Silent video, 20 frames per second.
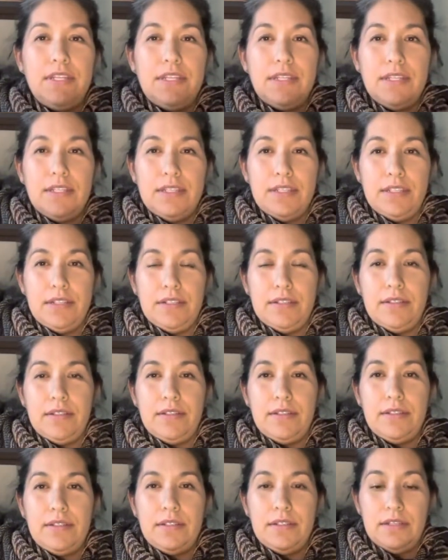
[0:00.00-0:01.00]
in
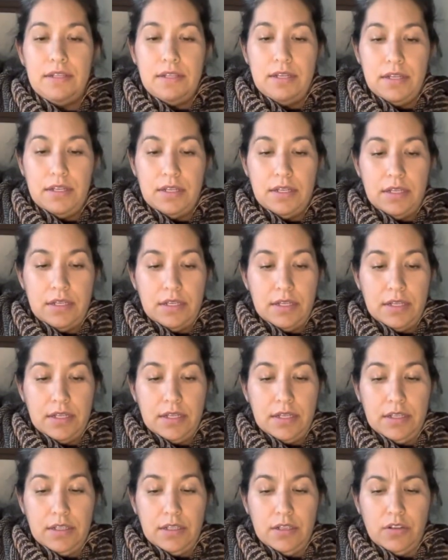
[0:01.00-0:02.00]

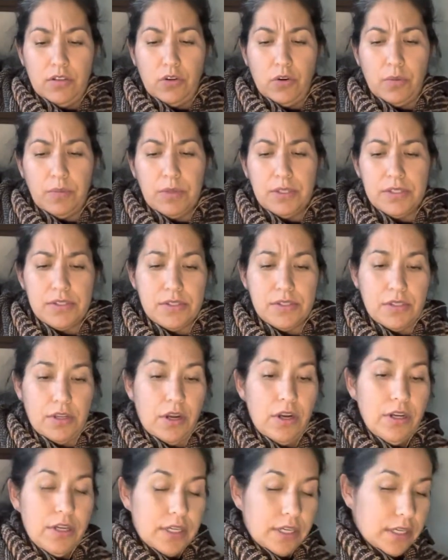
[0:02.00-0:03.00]
normal
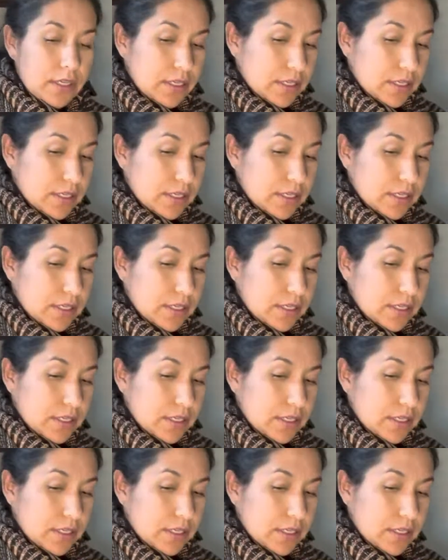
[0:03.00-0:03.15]
sock.